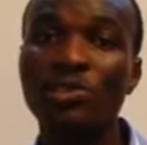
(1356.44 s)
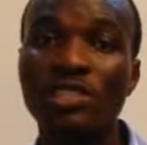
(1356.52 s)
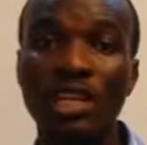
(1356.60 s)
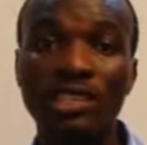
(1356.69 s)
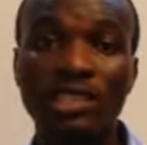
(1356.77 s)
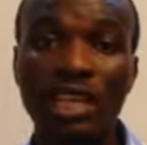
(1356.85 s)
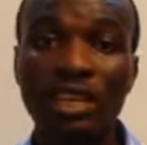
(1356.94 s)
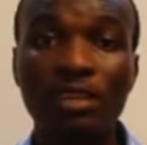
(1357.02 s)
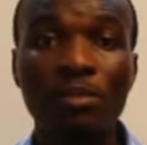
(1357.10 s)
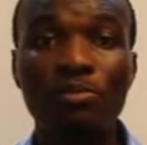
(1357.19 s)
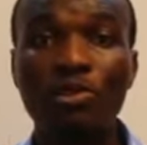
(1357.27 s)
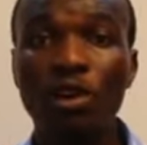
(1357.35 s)

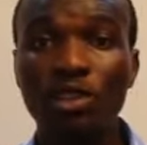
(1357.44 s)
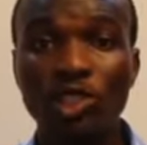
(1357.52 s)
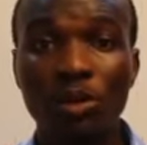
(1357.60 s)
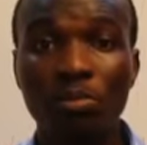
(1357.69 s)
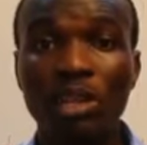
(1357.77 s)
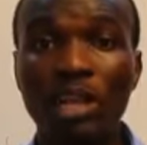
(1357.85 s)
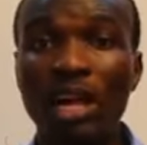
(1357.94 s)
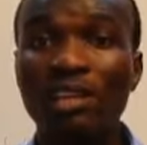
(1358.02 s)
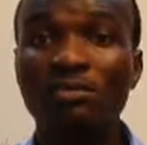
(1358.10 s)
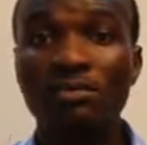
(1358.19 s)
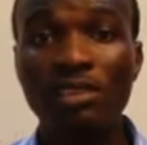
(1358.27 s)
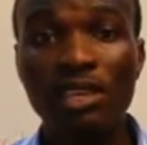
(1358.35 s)
credited, because the
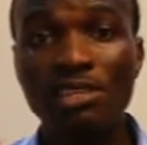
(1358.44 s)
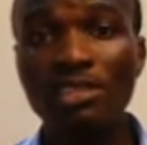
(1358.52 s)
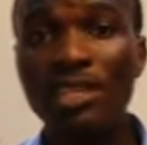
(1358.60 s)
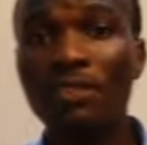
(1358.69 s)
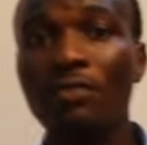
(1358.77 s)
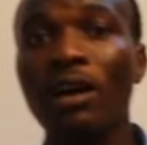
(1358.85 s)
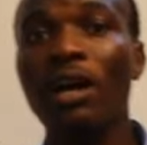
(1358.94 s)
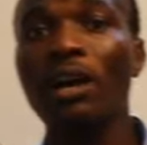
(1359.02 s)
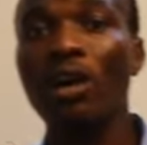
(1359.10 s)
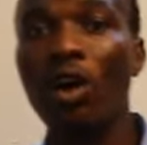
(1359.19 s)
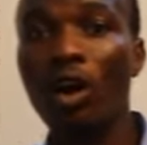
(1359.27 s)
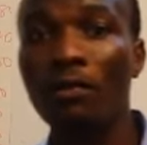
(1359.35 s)
supplier is the
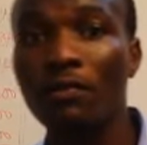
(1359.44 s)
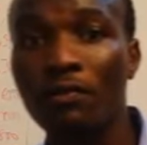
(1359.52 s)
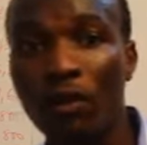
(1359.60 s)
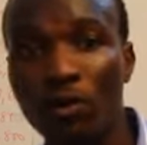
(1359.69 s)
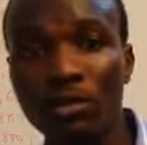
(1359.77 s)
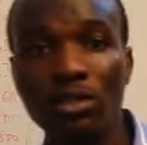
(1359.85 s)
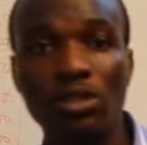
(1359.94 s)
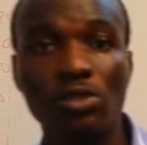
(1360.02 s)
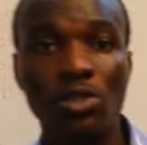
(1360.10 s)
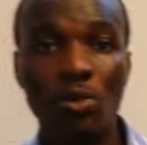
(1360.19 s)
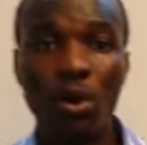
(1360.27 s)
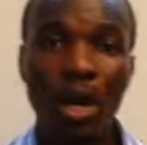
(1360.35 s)
giver of the fund.
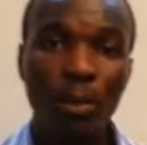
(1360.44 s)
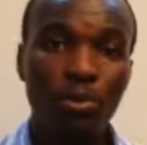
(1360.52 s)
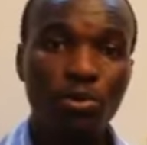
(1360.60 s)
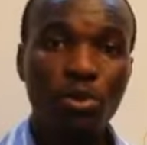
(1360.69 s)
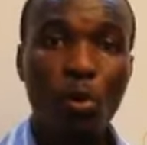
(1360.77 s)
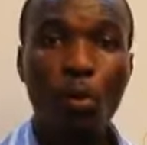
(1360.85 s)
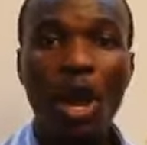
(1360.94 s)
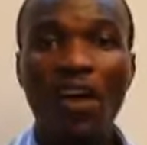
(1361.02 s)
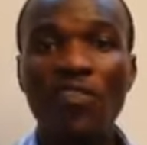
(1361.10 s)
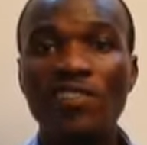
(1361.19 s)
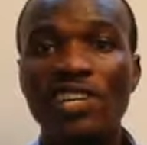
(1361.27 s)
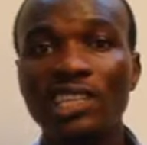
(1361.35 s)
So what will happen? We have
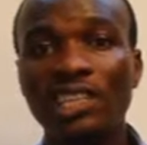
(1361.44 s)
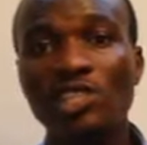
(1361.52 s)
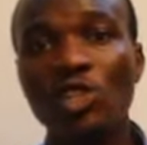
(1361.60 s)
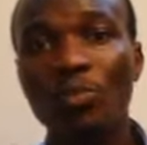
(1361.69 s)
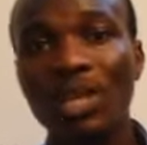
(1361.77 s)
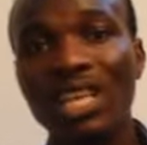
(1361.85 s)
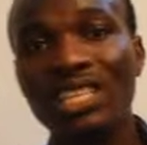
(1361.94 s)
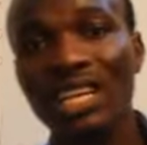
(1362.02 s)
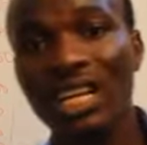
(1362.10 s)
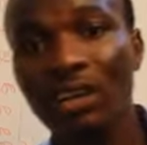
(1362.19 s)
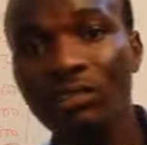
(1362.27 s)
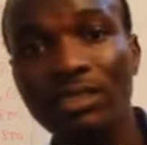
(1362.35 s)
to credit the supplier's
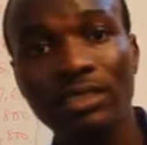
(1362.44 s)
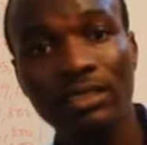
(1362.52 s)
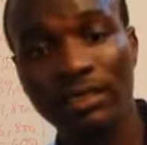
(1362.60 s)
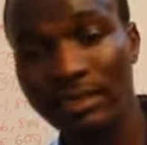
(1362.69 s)
account